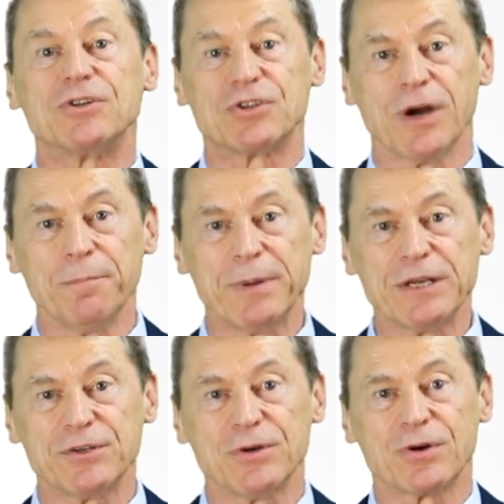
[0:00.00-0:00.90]

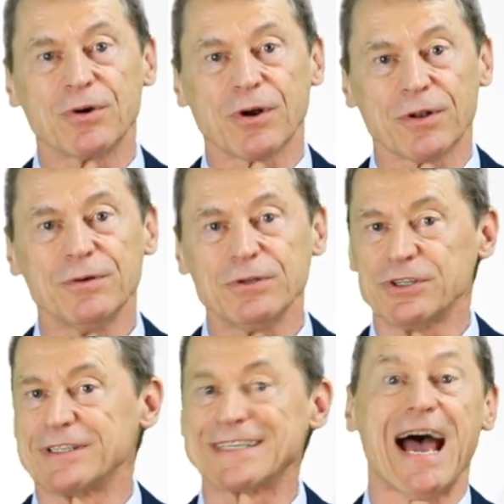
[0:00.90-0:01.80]
jumping to
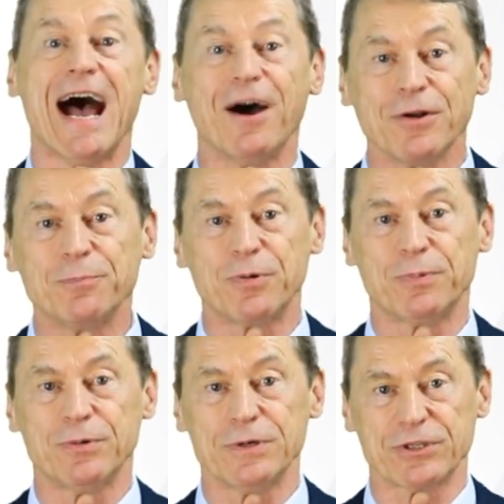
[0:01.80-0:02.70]
conclusions out of
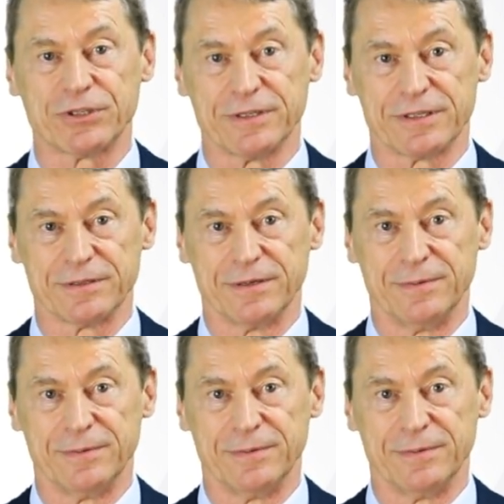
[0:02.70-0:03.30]
proportions.